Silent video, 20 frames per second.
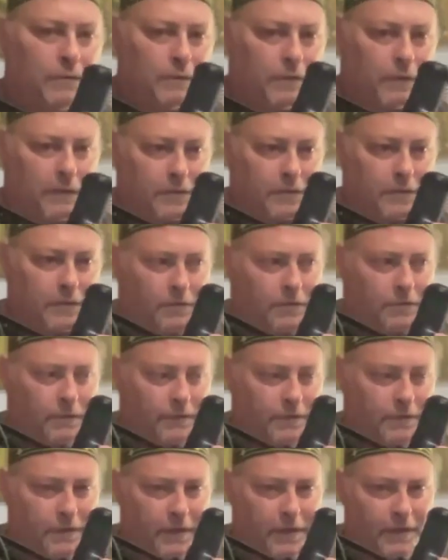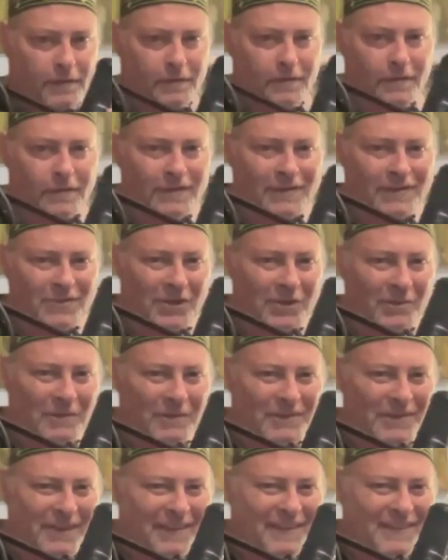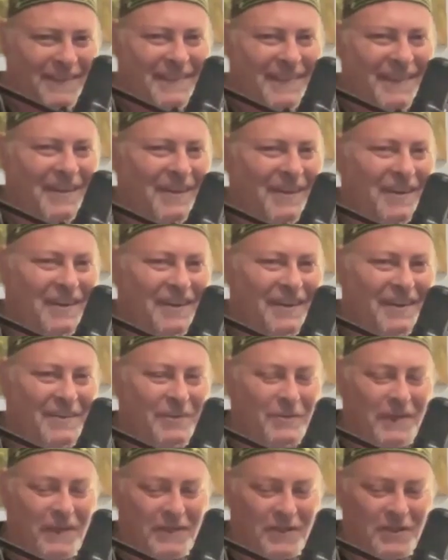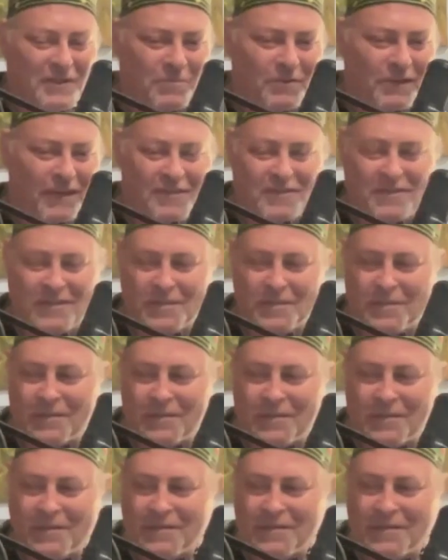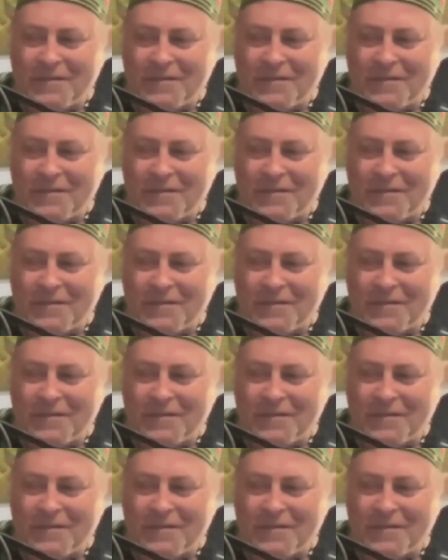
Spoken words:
That should fix that. Sorry about that. Hope that didn't blast anybody.